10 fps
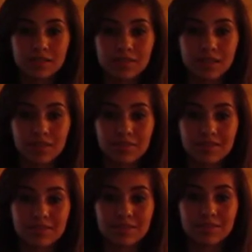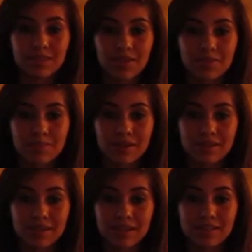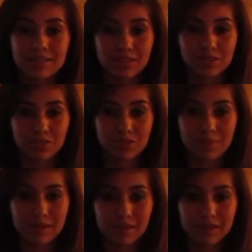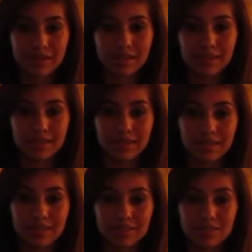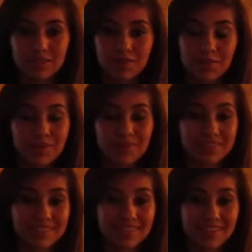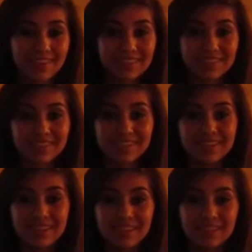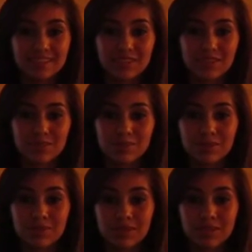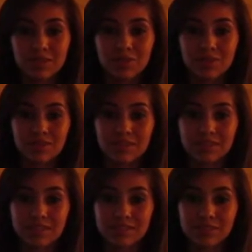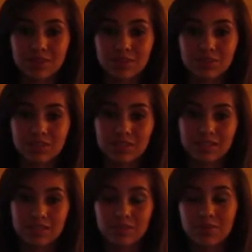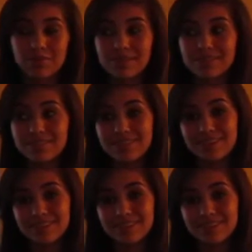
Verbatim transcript: southeast of South America and Central America, in case you ever want to visit there. It is also between the North Atlantic Ocean and the Caribbean Sea.